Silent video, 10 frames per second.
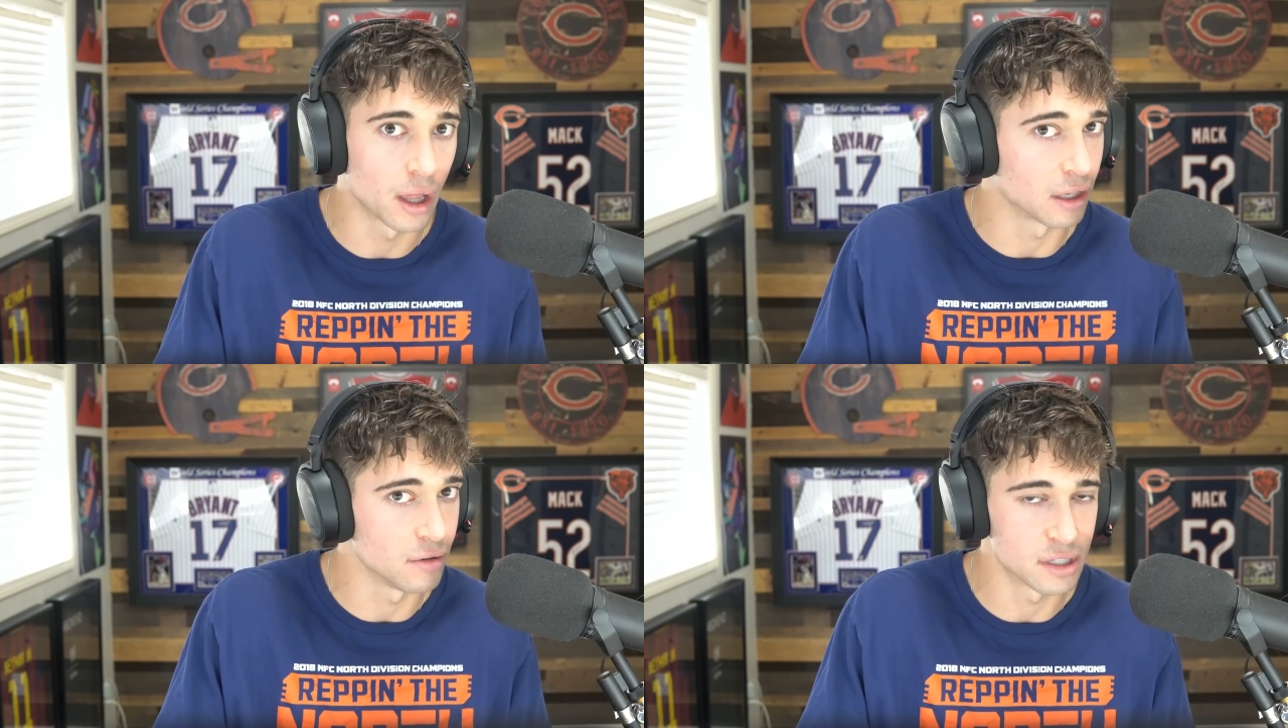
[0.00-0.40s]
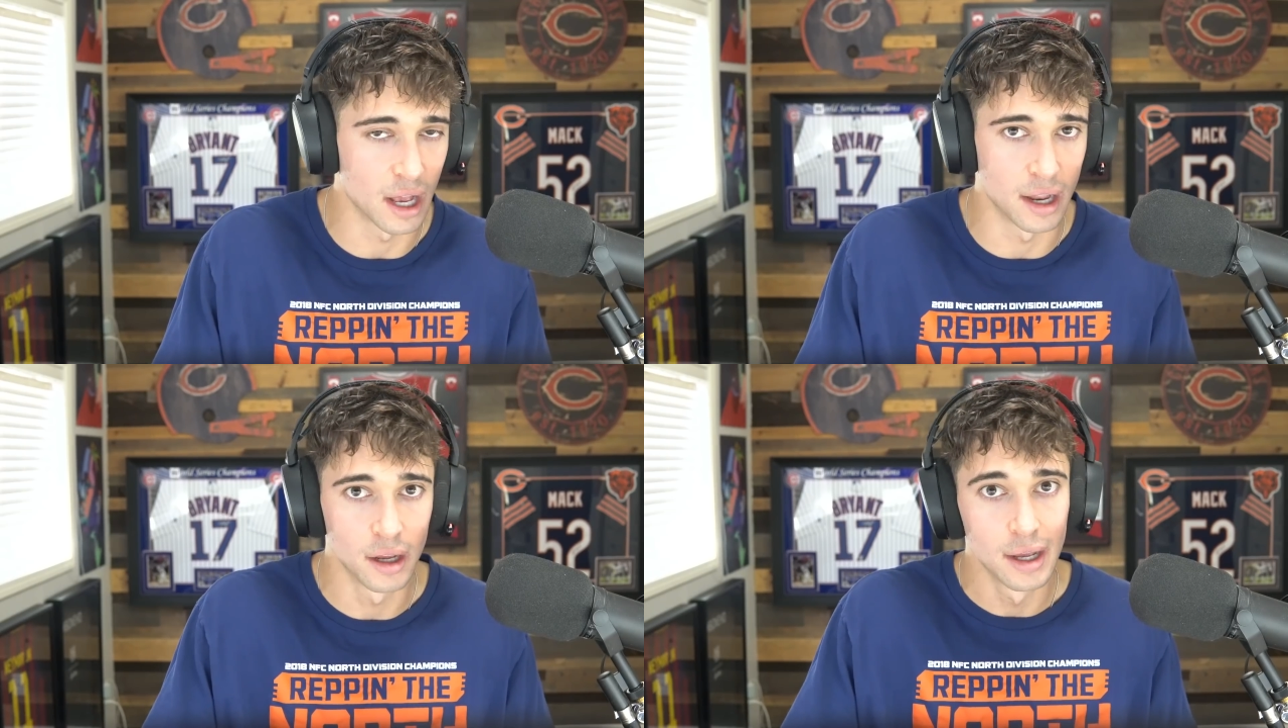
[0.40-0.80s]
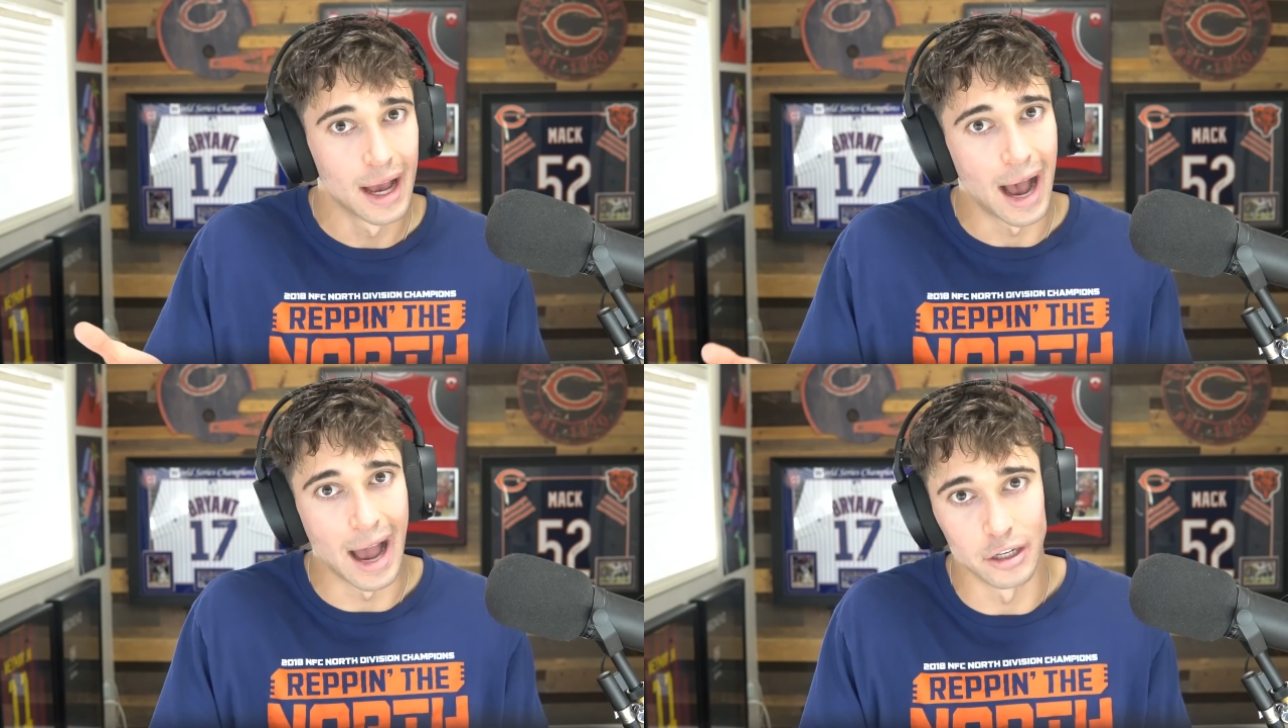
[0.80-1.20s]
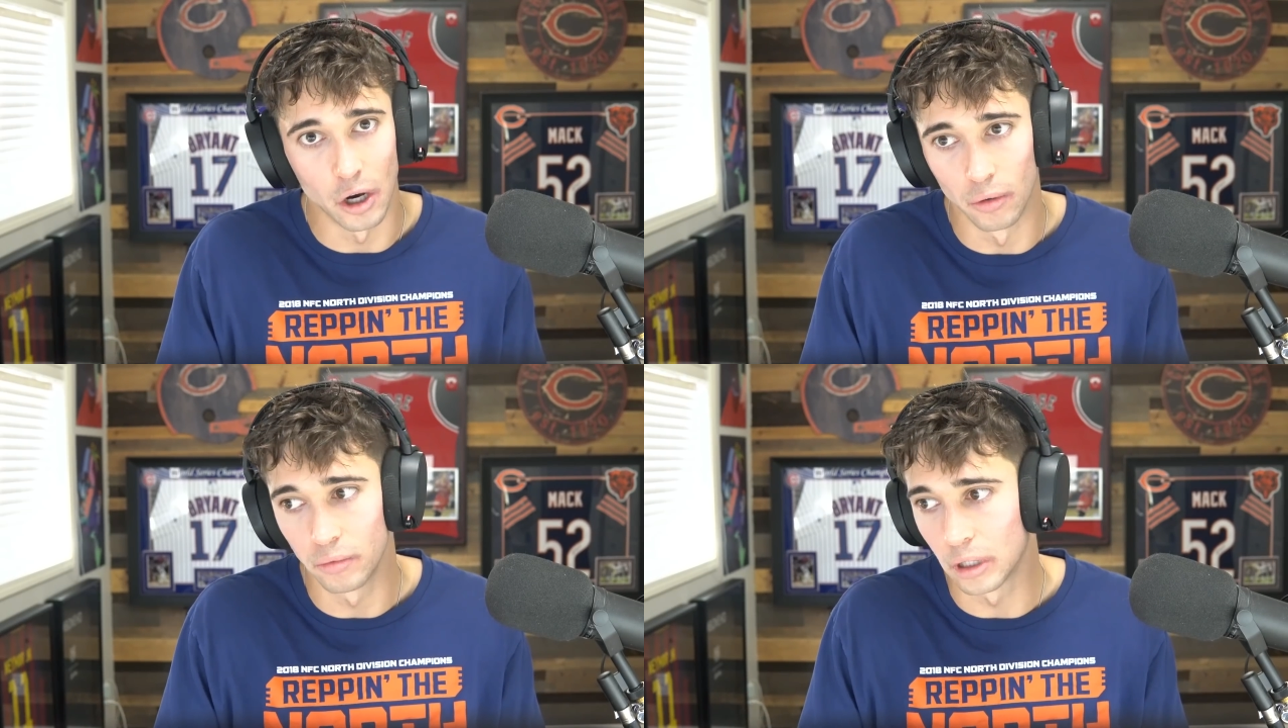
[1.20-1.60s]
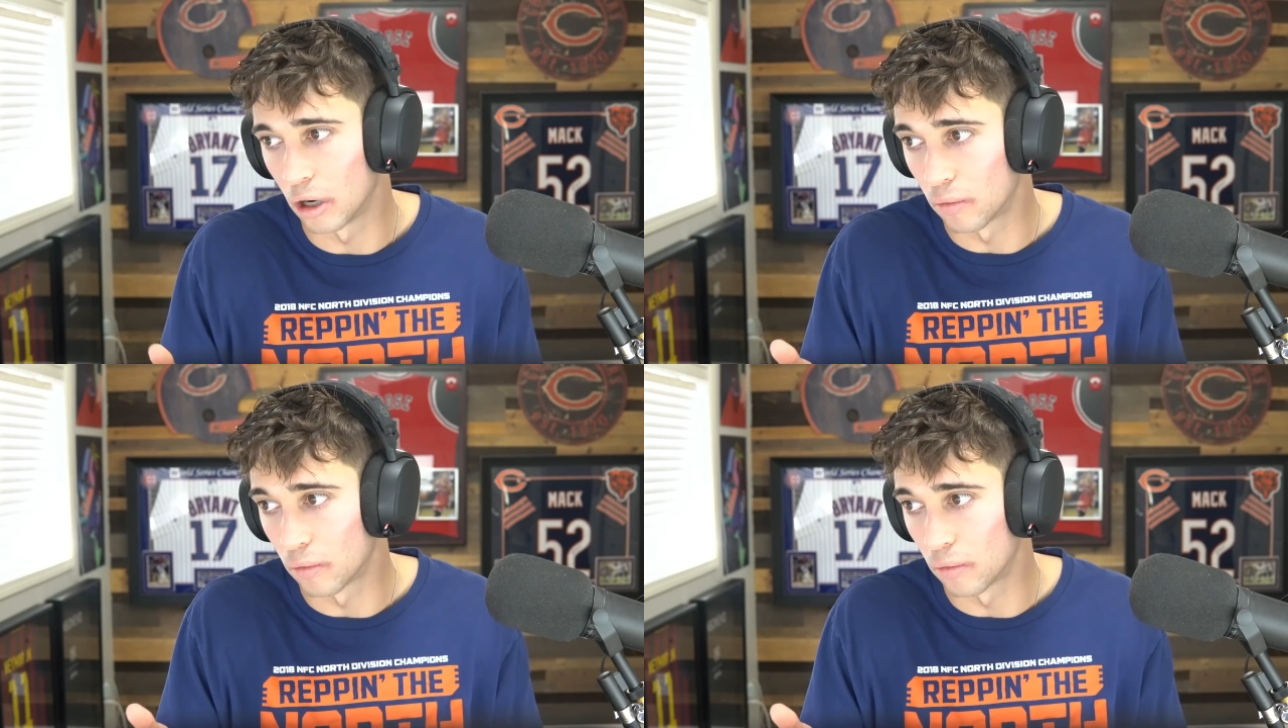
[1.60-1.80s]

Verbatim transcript: Like you said, I don't, you know,